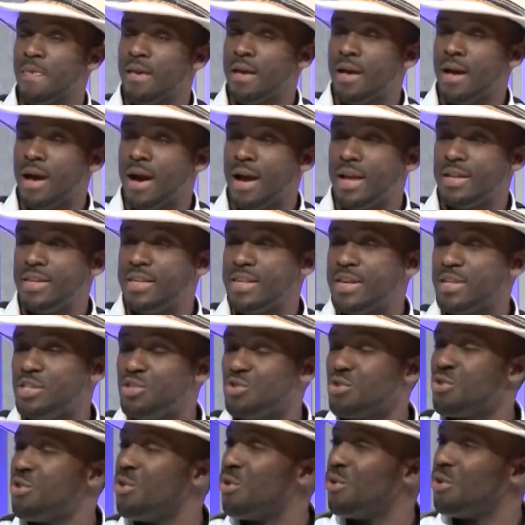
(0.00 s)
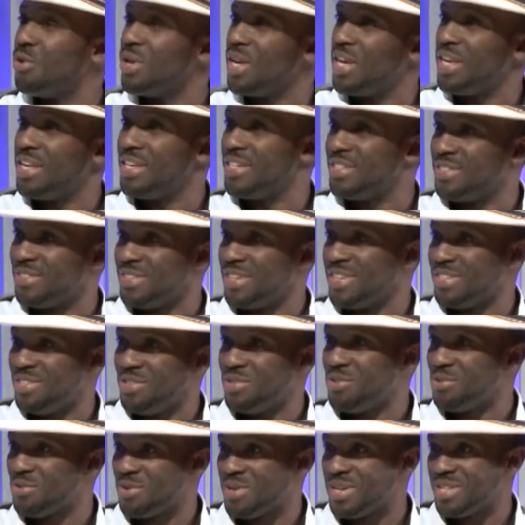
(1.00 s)
I needed to go in,
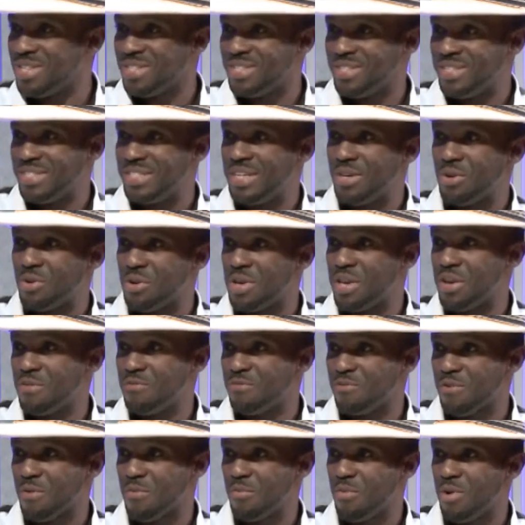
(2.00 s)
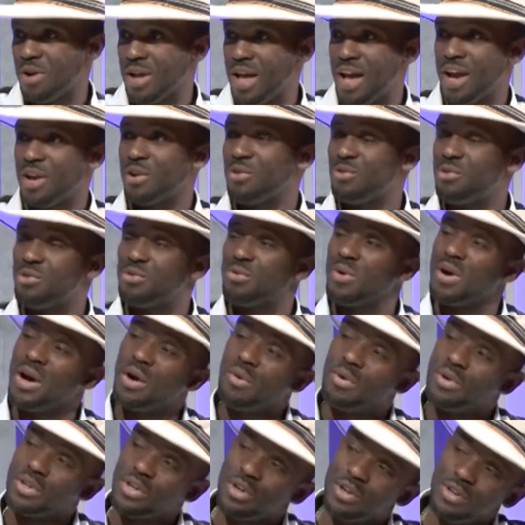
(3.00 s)
and see, okay, from what angle do I
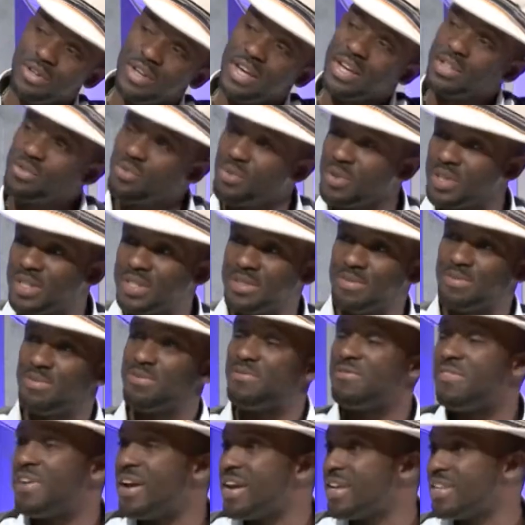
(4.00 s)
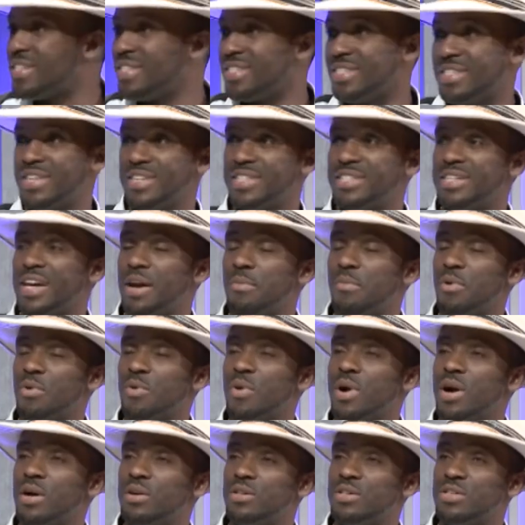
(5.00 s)
want to connect with fans this time
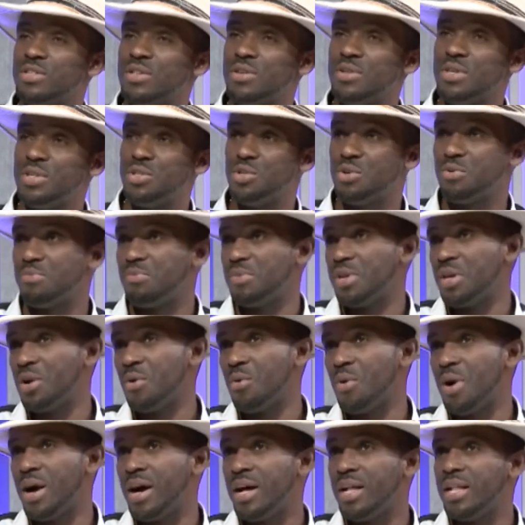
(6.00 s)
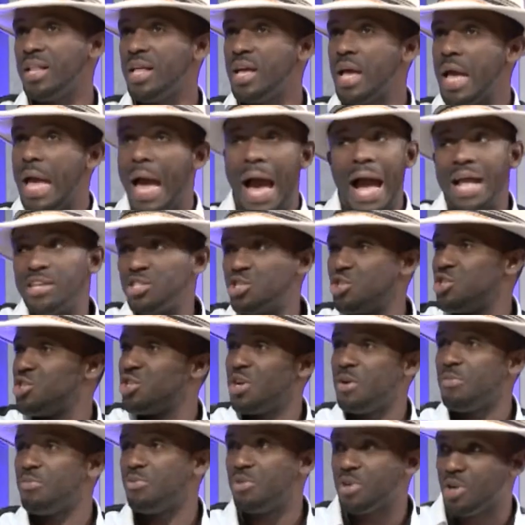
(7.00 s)
around? So it took me a while. I just
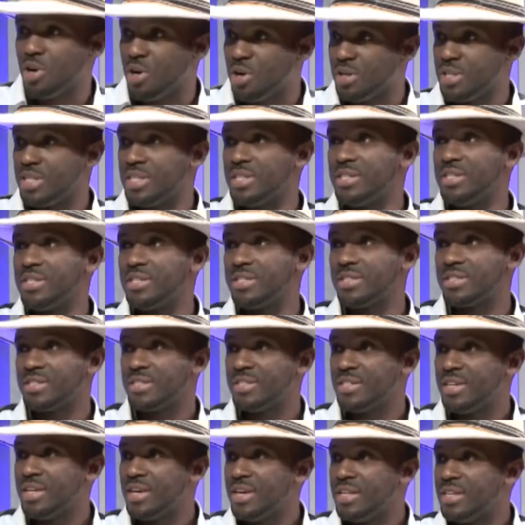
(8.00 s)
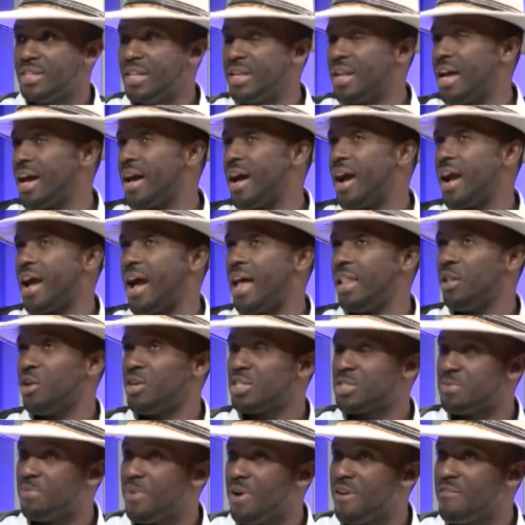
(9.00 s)
stopped recording. Then I
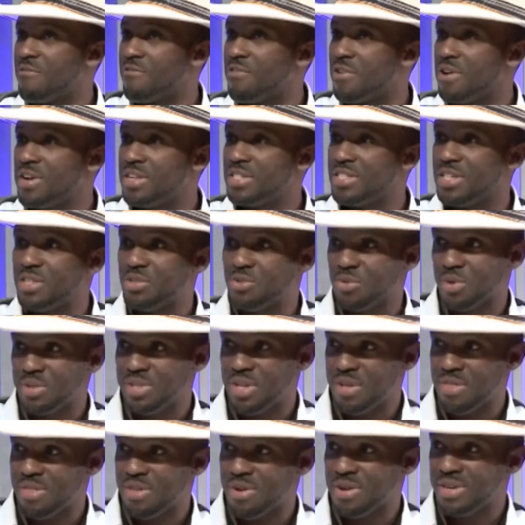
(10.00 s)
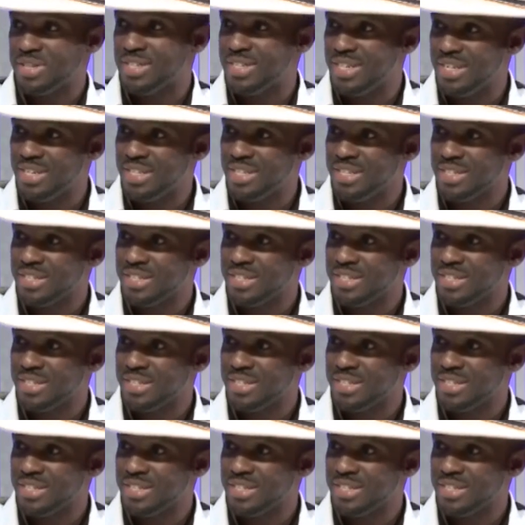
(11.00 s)
lost my voice in 2013.